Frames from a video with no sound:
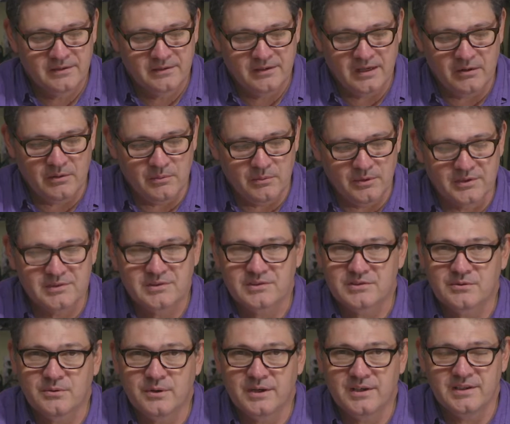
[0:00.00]
how it works
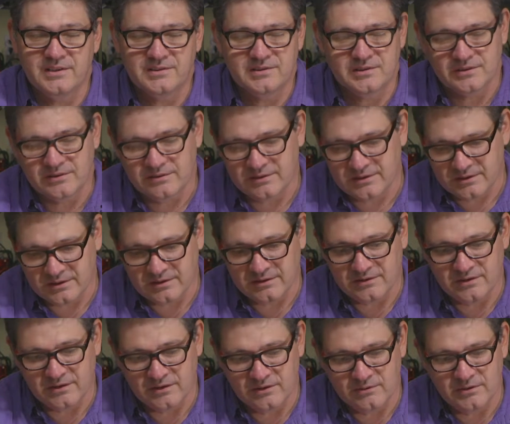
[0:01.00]
is quite easy. The,
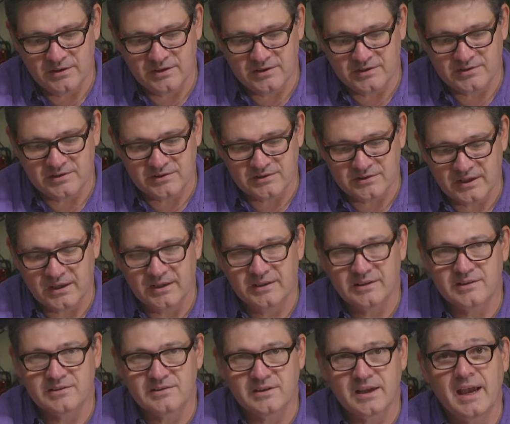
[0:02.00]
the unit is
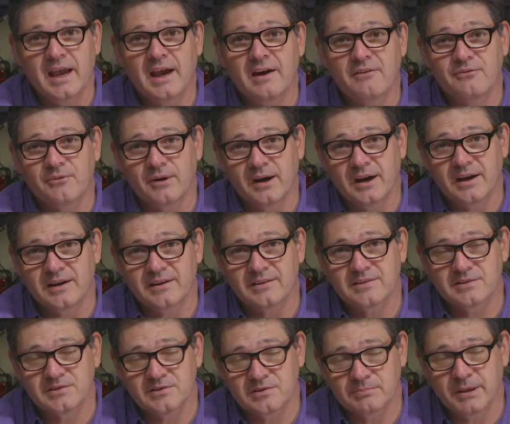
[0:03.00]
designed as a half rack
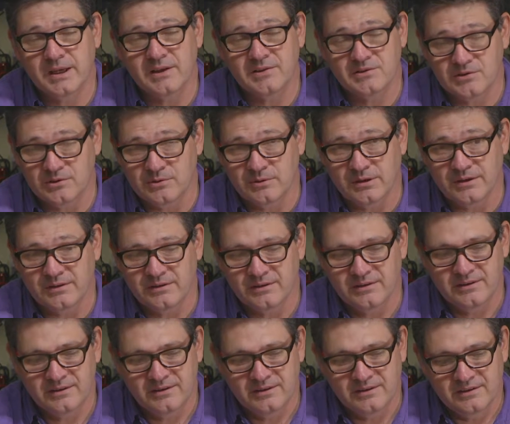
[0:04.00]
space unit.
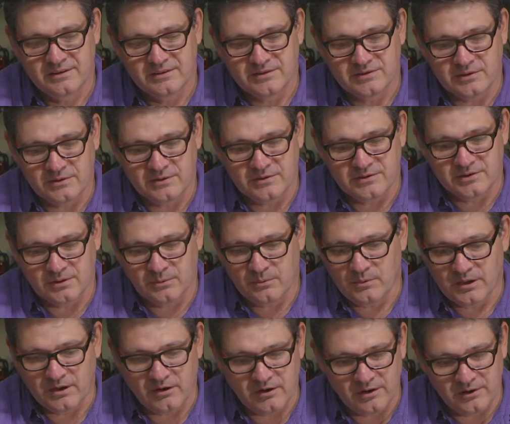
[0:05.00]
So it's a
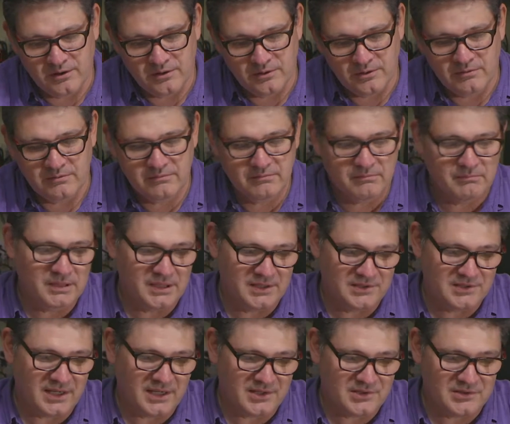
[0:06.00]
1RU, but
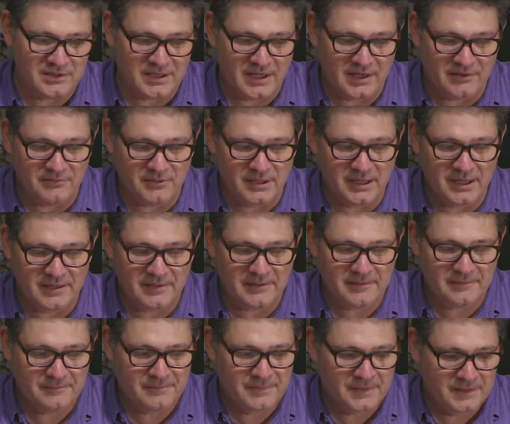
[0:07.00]
it's actually half rack.
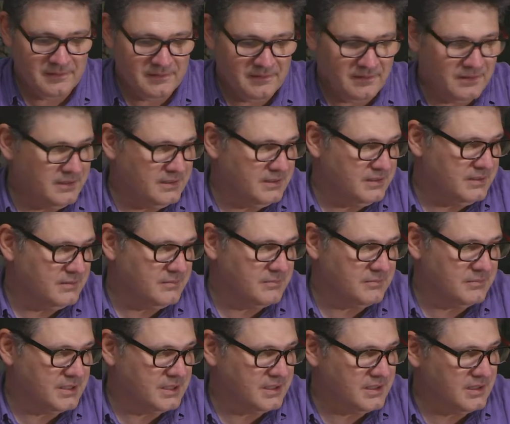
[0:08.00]

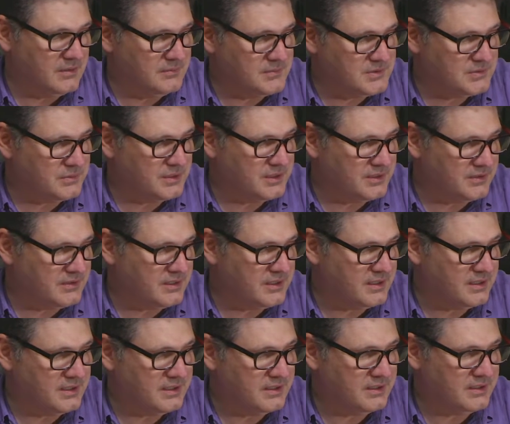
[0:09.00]
Um, it comes with
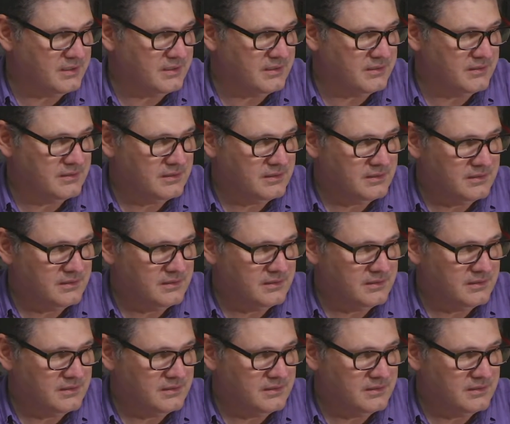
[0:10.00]
a